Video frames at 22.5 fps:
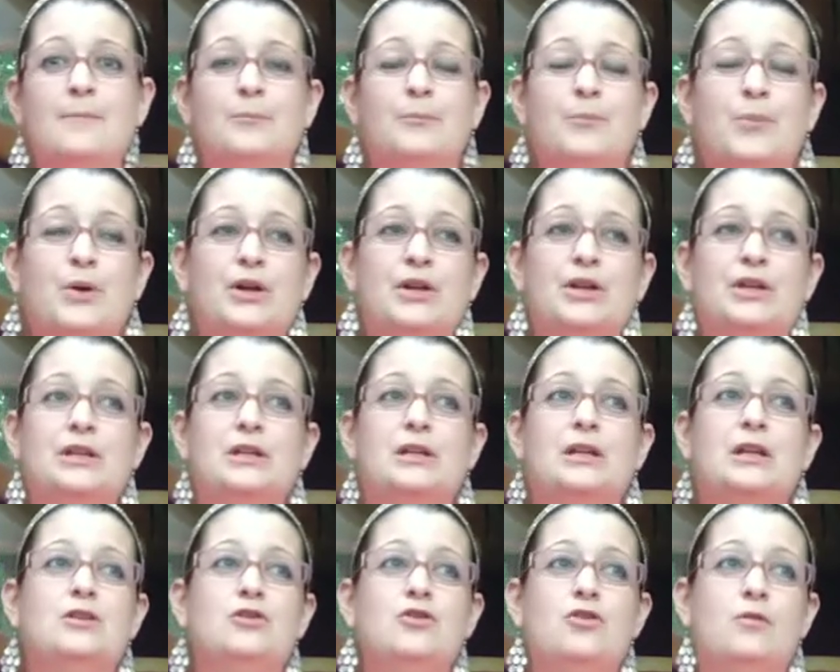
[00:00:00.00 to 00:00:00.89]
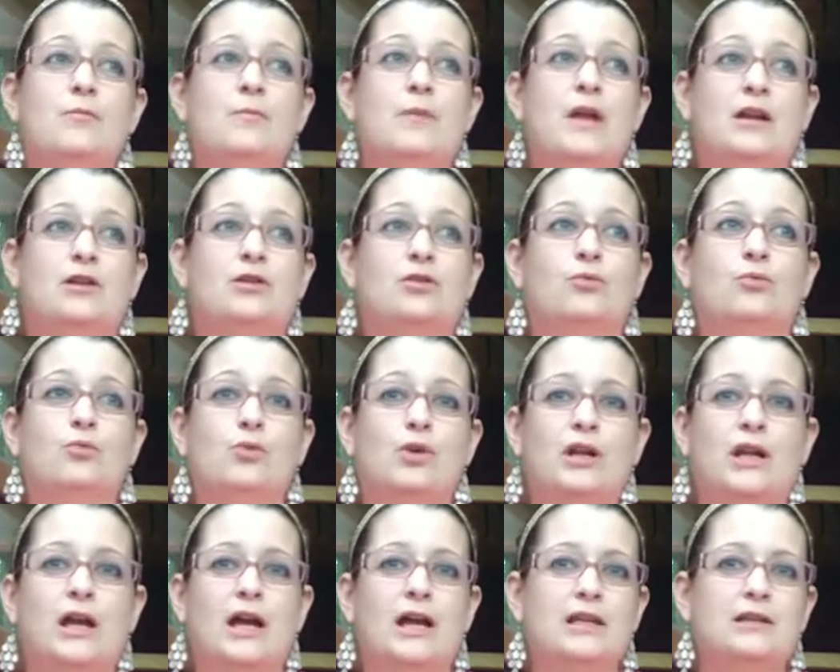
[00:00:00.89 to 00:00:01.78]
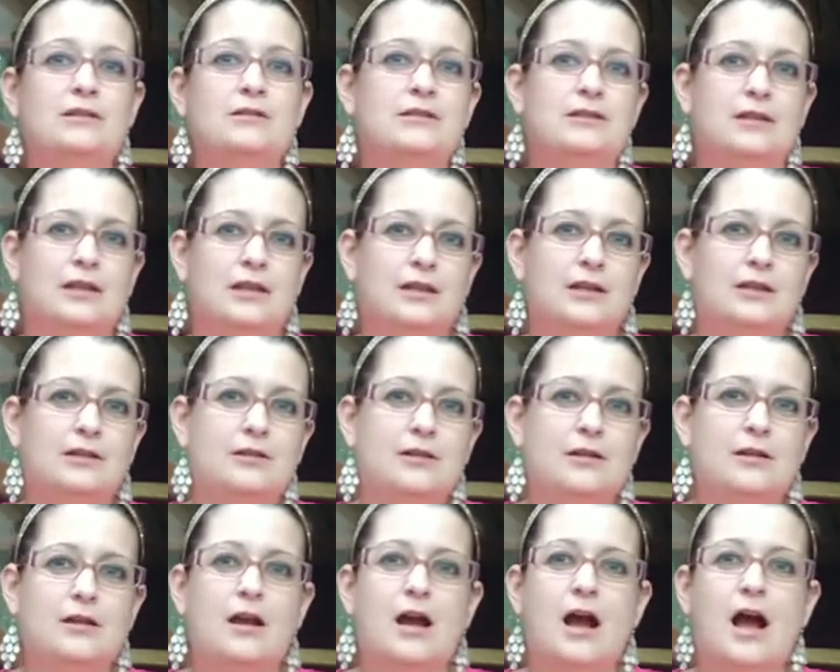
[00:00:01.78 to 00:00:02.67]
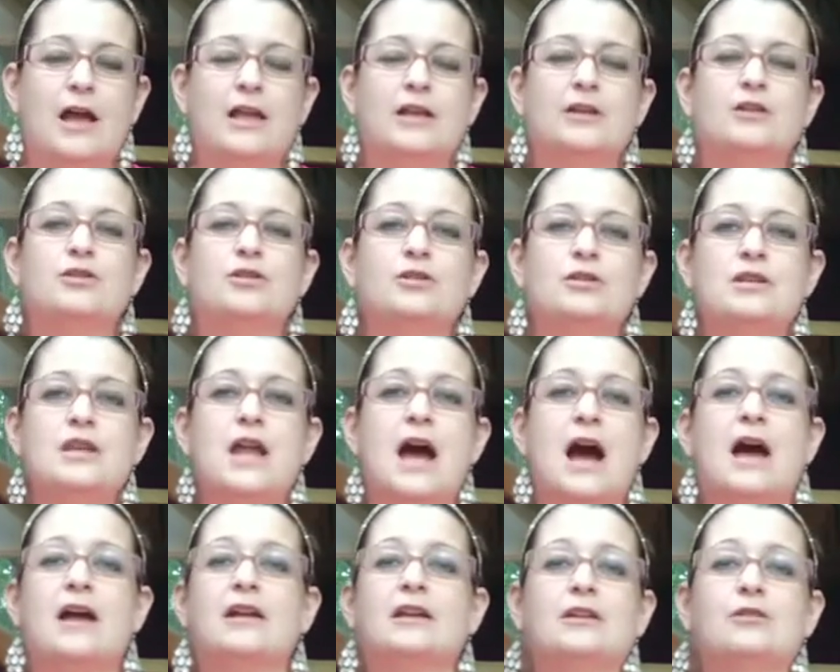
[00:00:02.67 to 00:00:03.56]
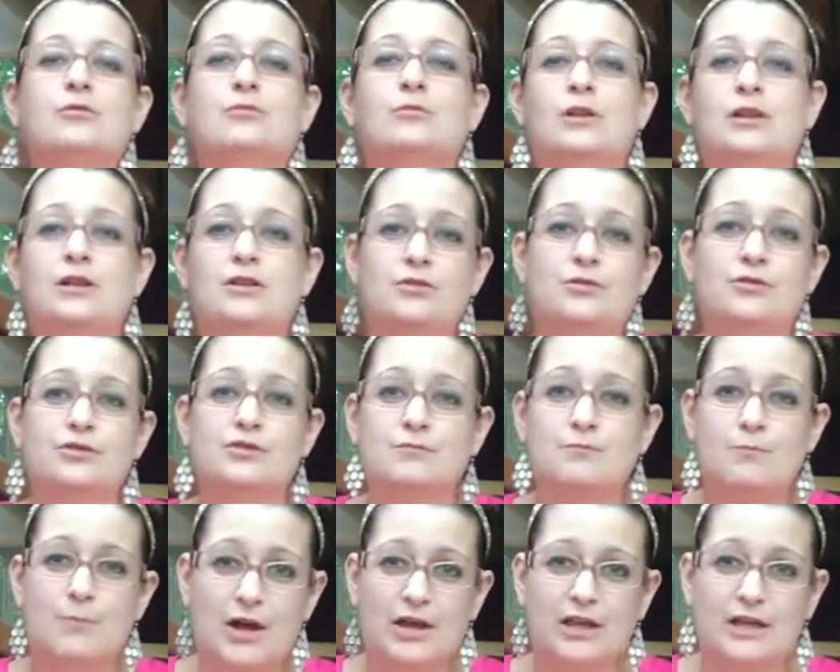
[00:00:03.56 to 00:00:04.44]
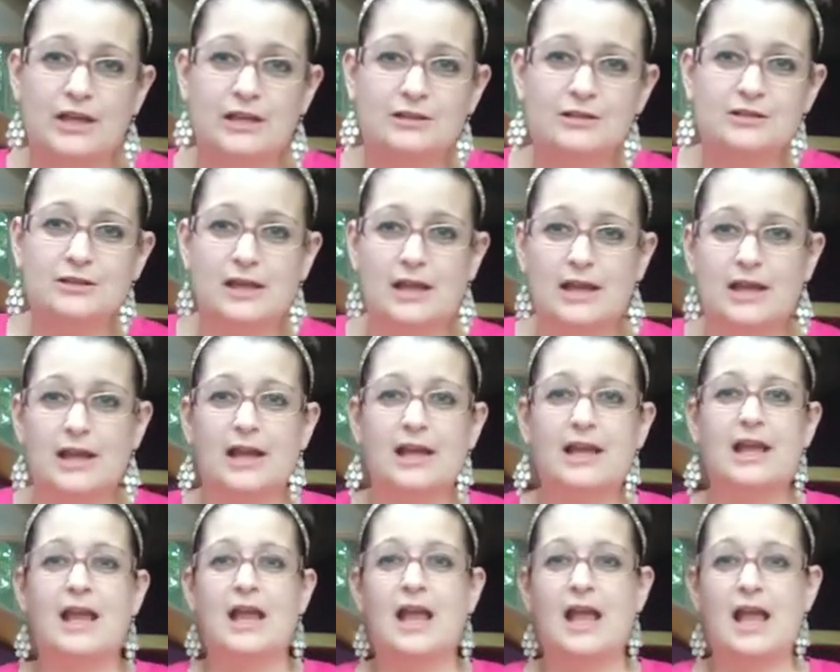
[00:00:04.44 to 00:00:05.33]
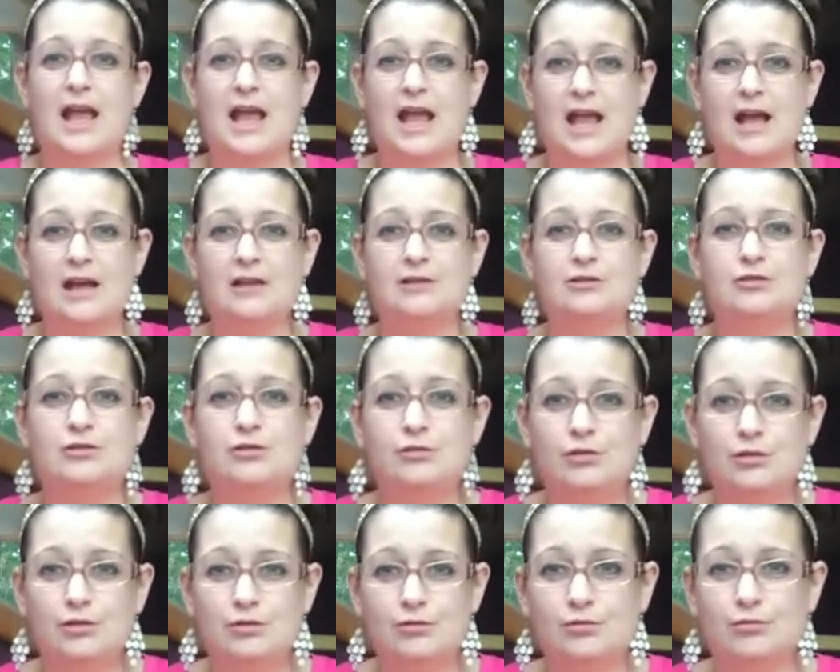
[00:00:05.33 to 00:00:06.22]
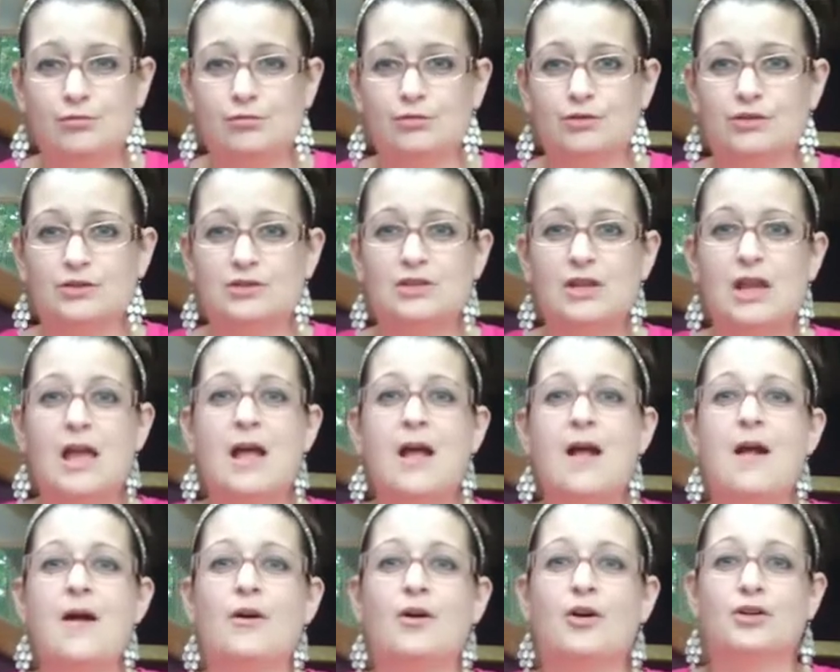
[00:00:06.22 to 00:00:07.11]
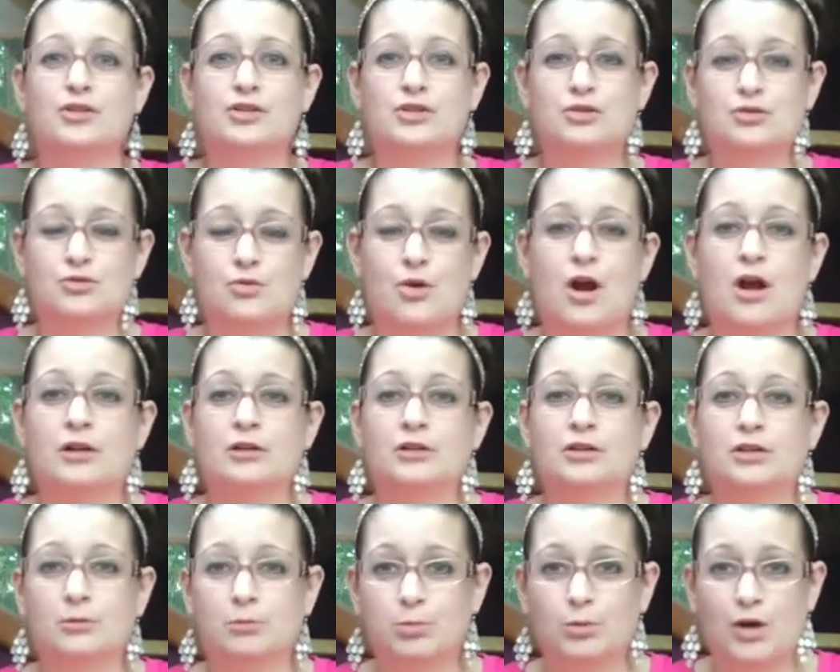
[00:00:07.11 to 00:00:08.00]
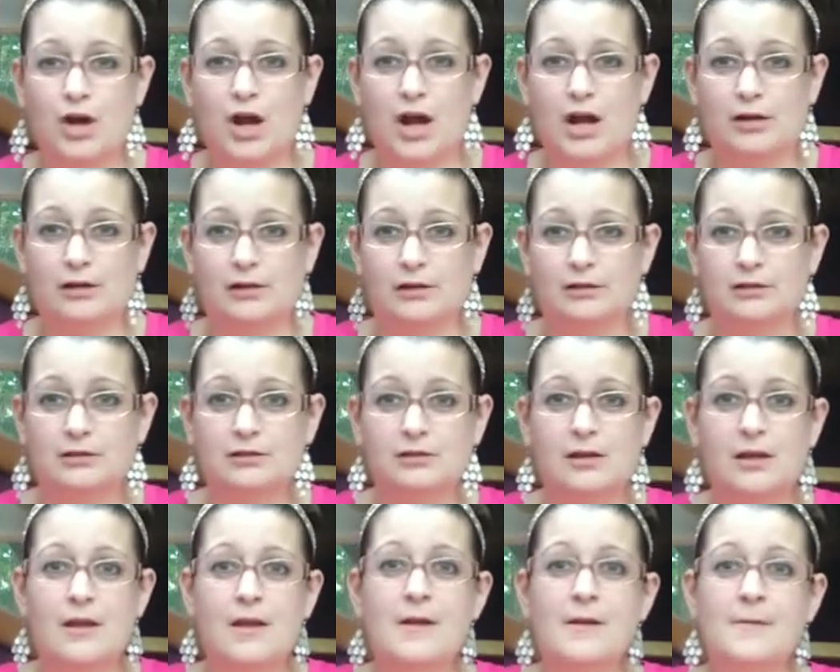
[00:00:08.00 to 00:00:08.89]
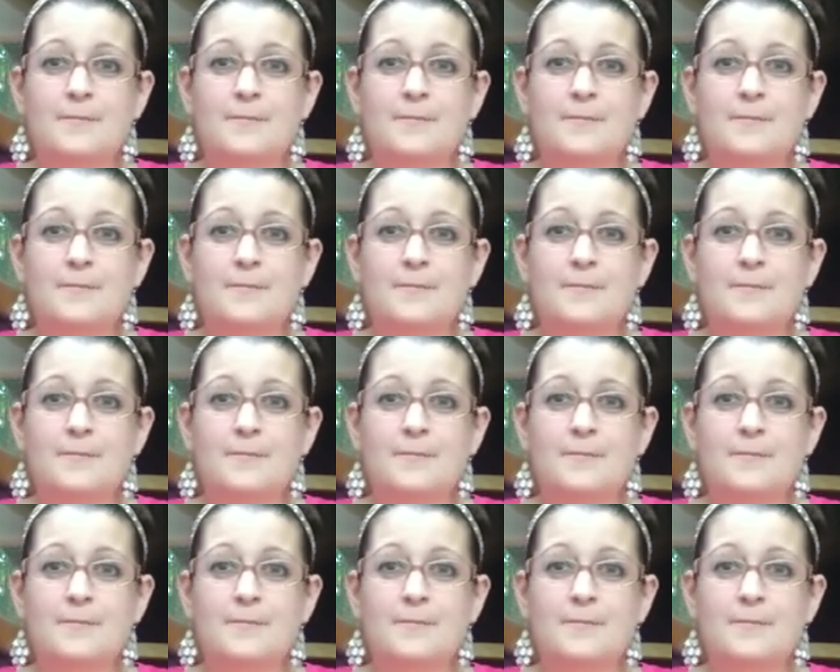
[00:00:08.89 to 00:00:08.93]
But no matter what I did, I could not get rid of those mites and I had to use a stronger product.